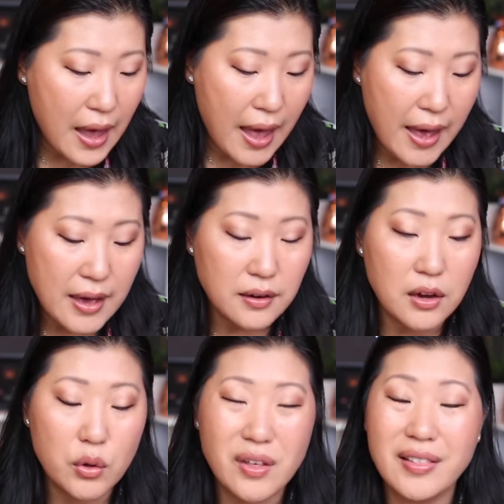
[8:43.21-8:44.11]
and I
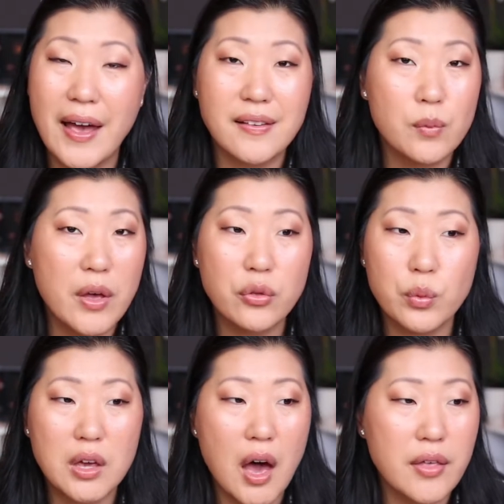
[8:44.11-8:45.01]
know that last month
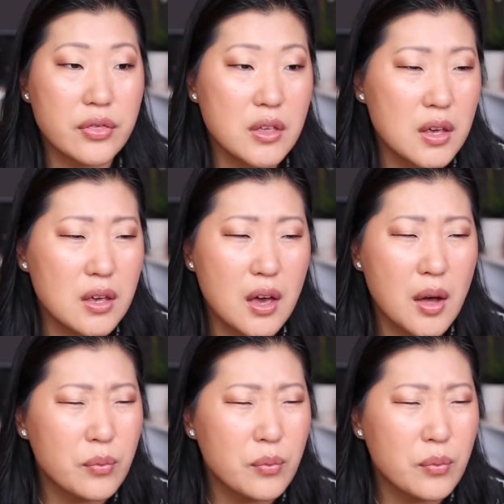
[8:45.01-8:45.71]
we got the